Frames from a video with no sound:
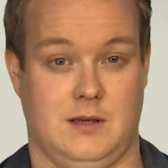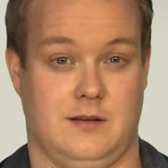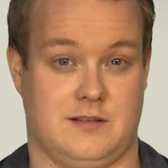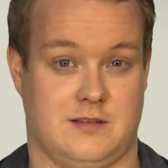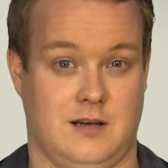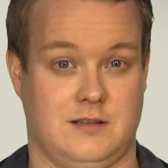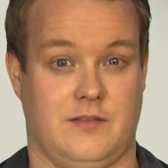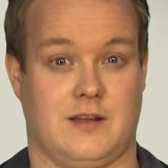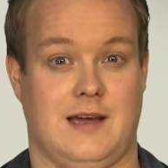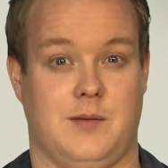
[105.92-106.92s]
The start of
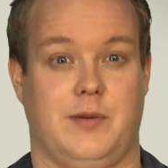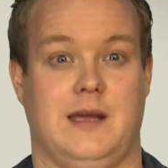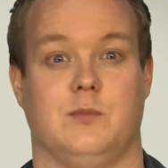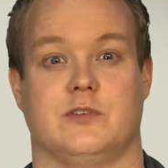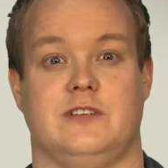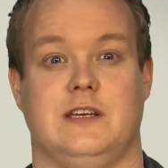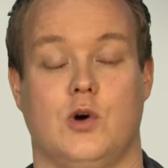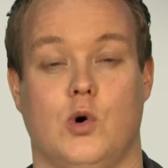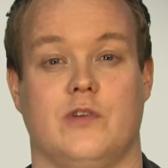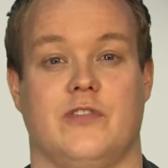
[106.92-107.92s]
the campaign will see
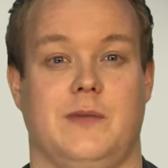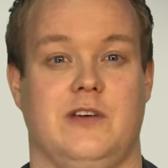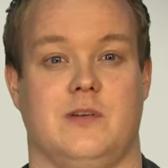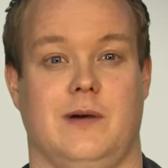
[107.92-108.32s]
core information